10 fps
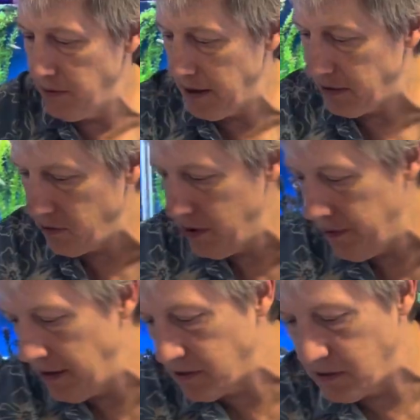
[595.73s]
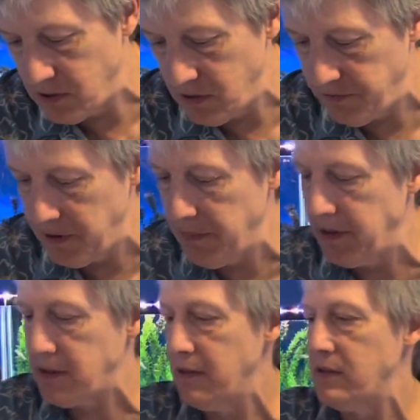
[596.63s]
We got 3 males and 2
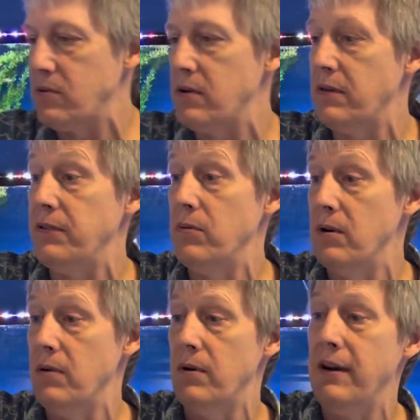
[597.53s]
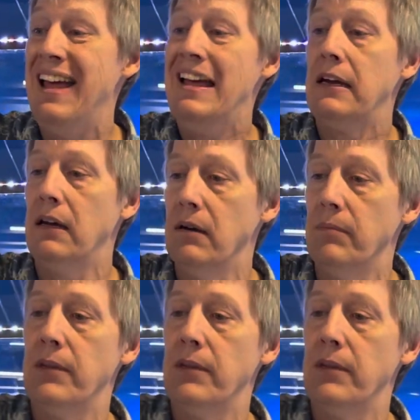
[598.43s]
females on this order. If you want one, get them.